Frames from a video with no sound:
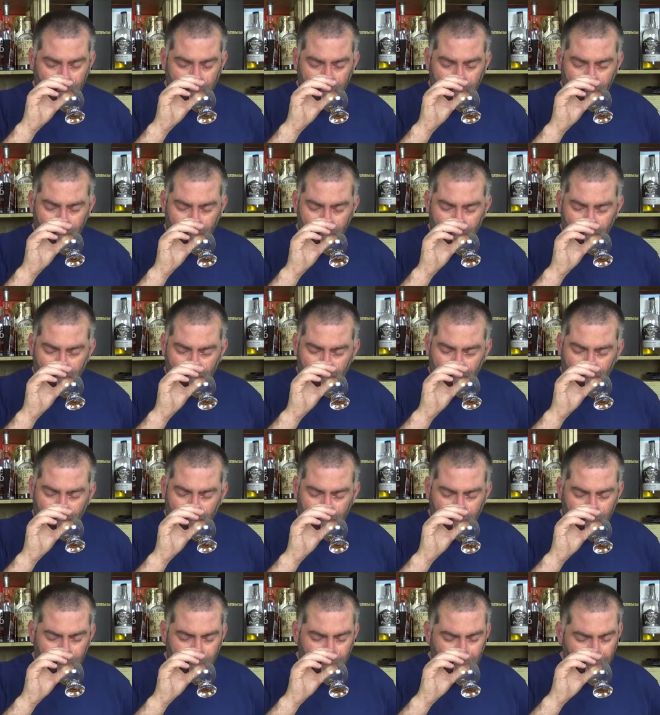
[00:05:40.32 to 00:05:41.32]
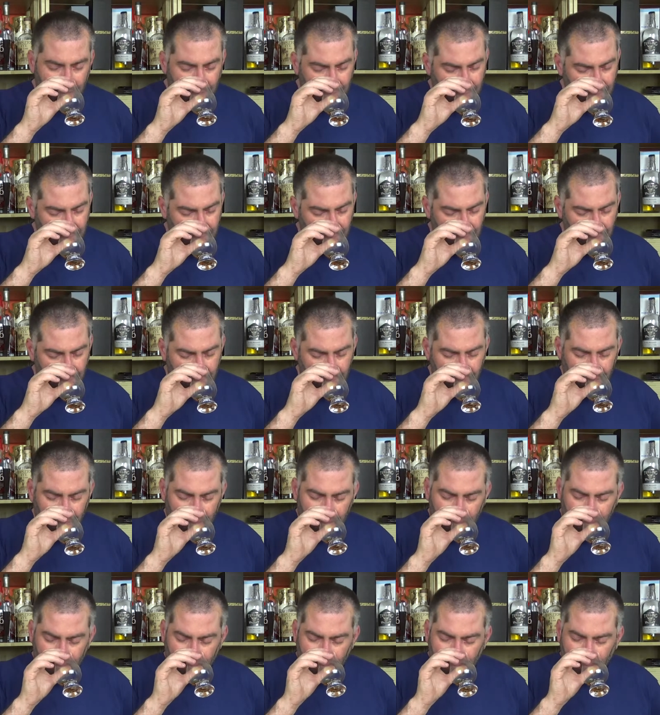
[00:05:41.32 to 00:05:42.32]

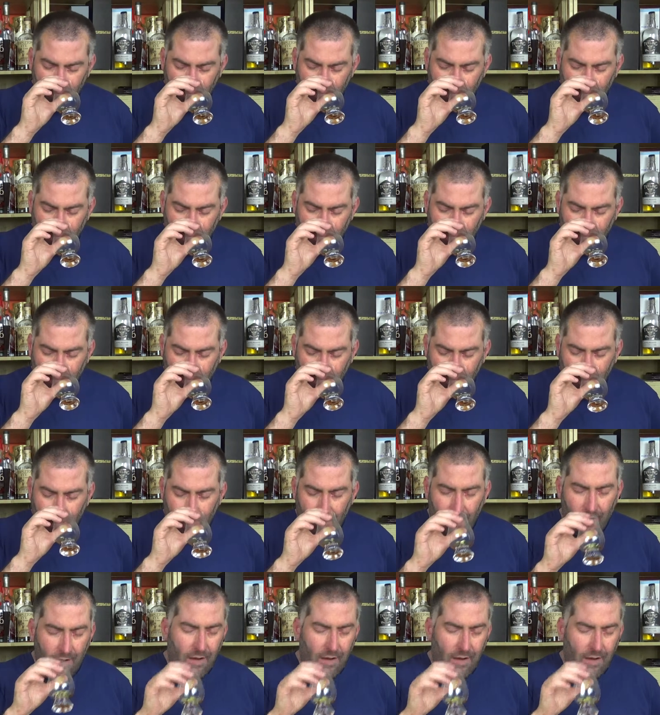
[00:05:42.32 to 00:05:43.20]
Nothing is said.